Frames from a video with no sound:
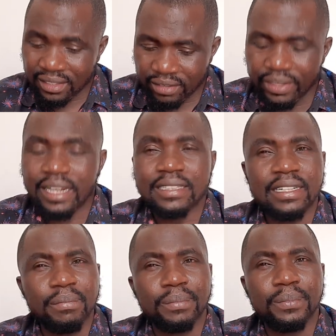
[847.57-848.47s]
Even last
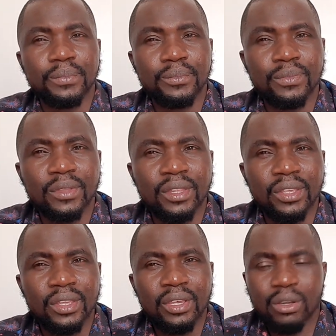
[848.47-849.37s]
time.
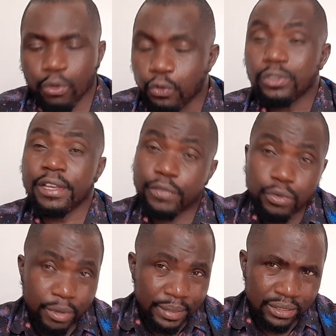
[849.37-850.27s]
Of course, there are few
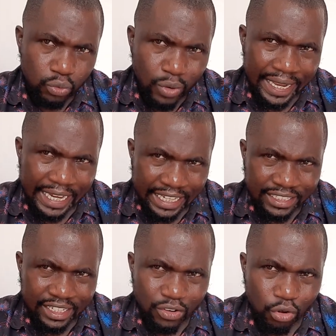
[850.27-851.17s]
members who are
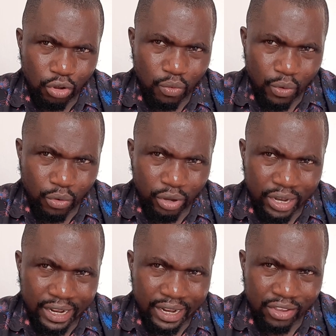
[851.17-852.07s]
elected on, on
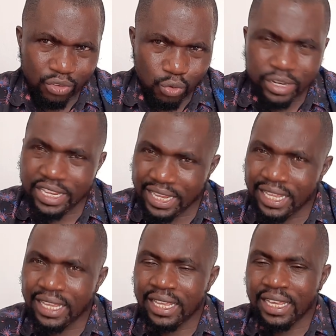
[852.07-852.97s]
uh, U D A
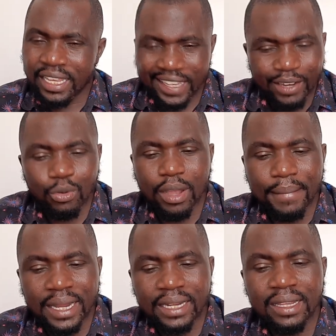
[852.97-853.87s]
in
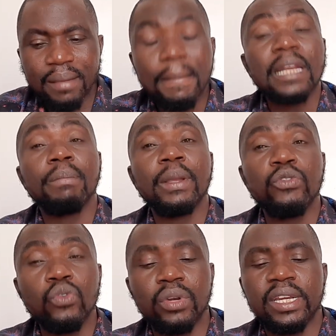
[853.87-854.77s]
Ukambani, but
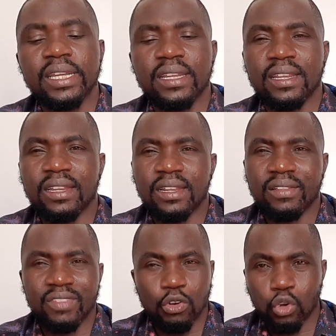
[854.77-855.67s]
majority,
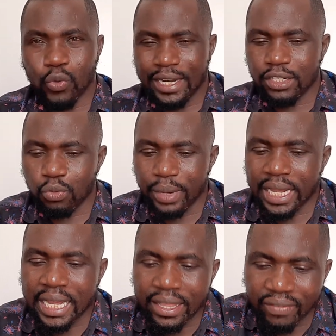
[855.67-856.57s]
they don't want to
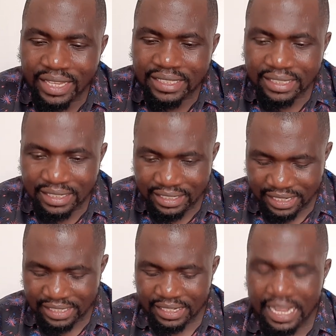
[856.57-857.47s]
make that risk.